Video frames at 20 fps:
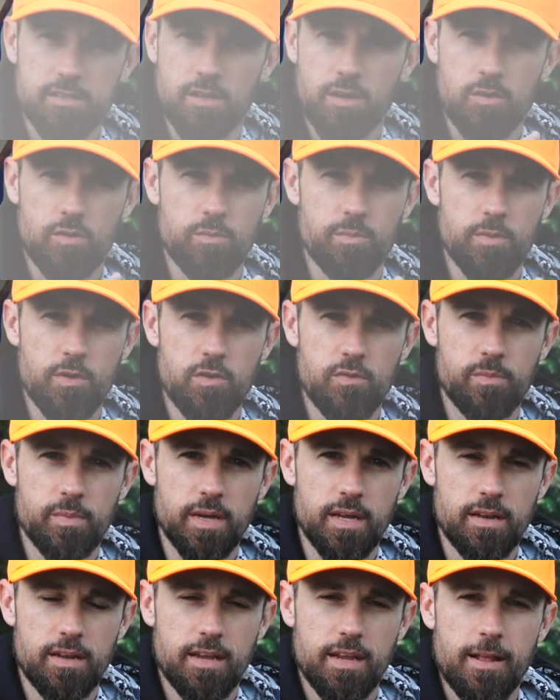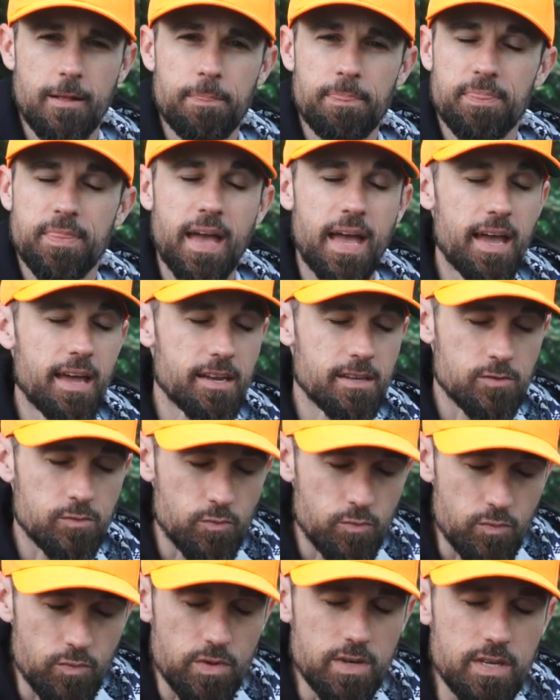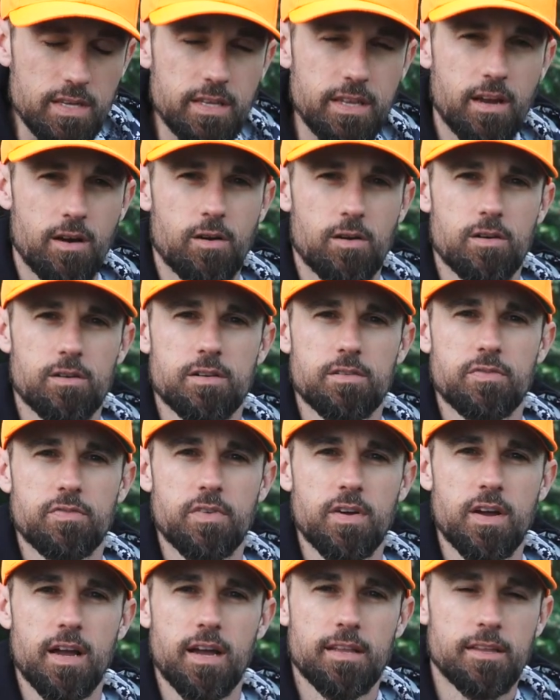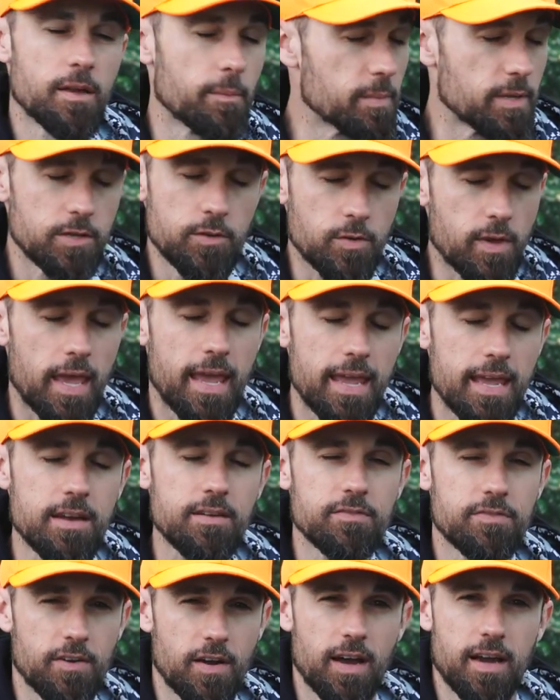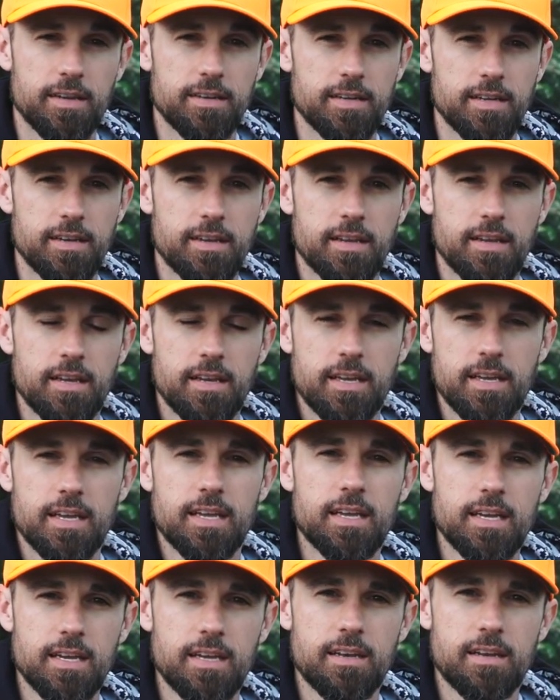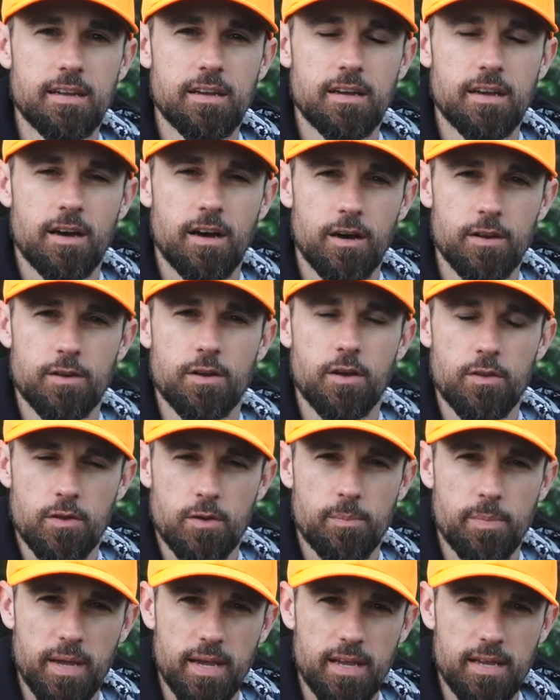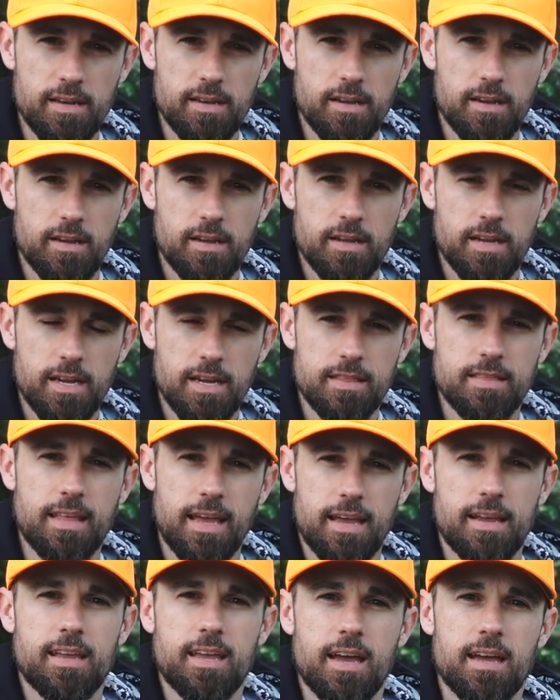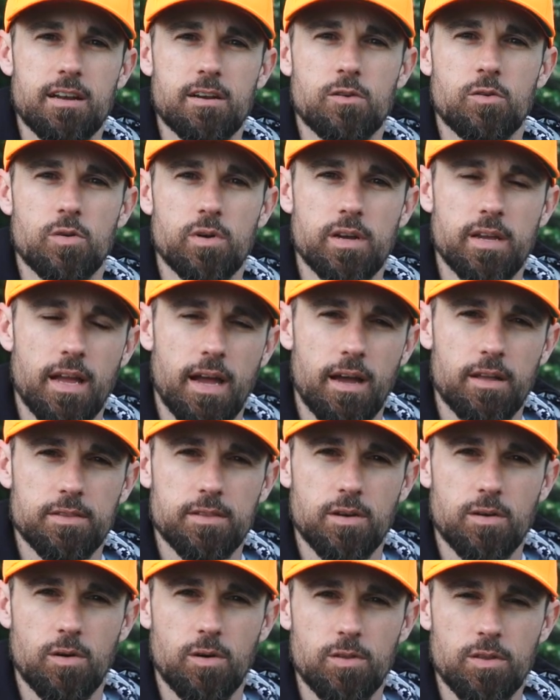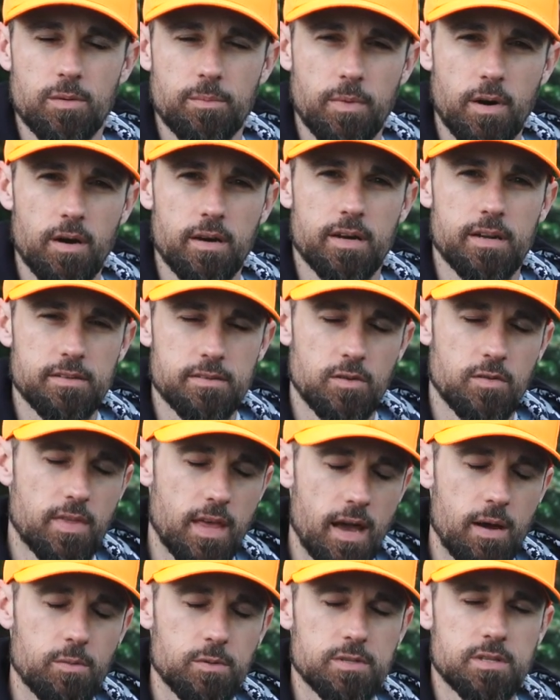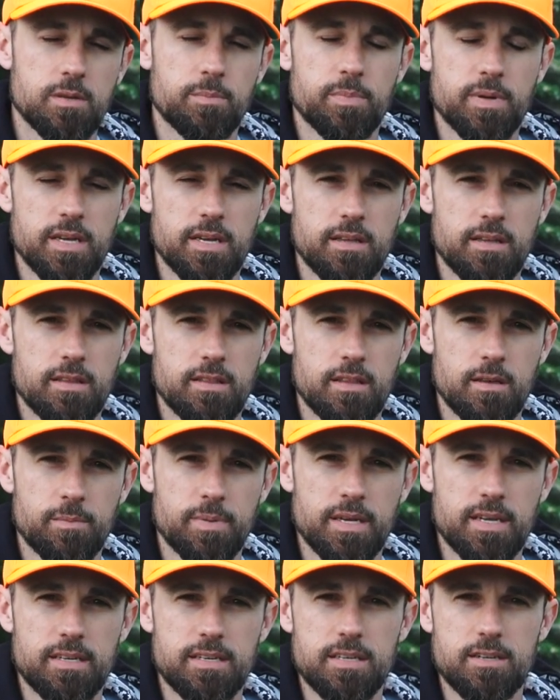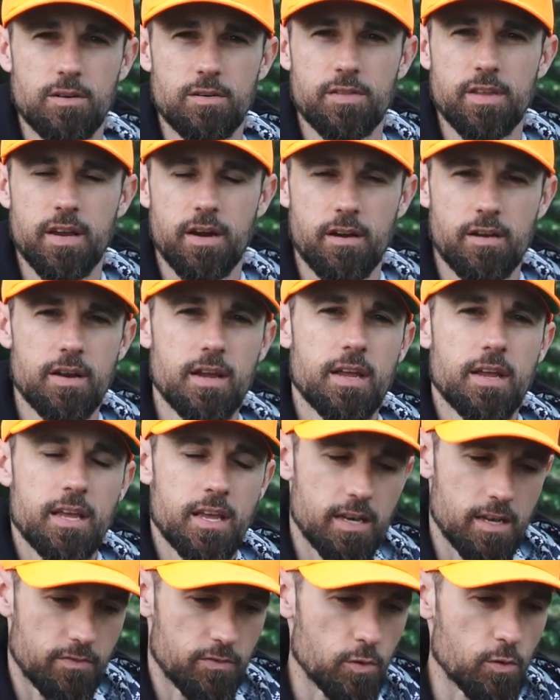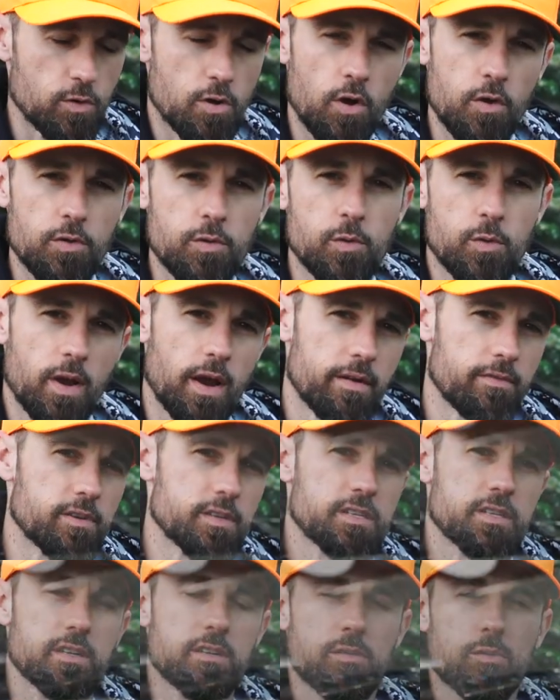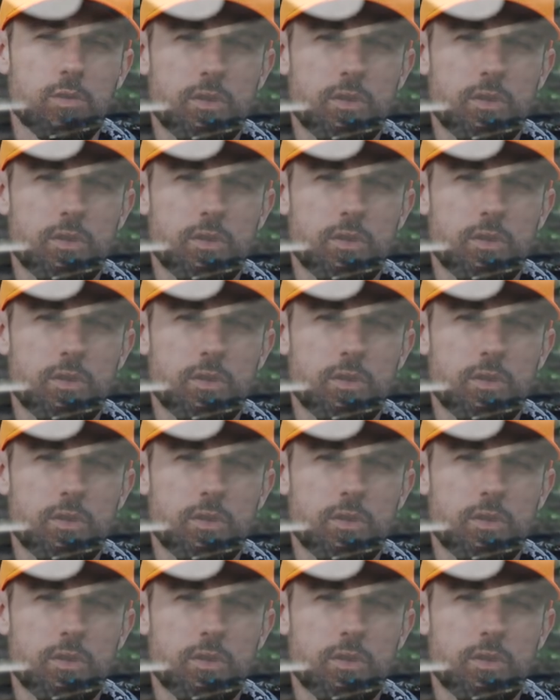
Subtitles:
subtle movement. That is really hard to find. I mean, you can't find it in another bait in that category out there on the market. So that was the big deal there. And if you go through every single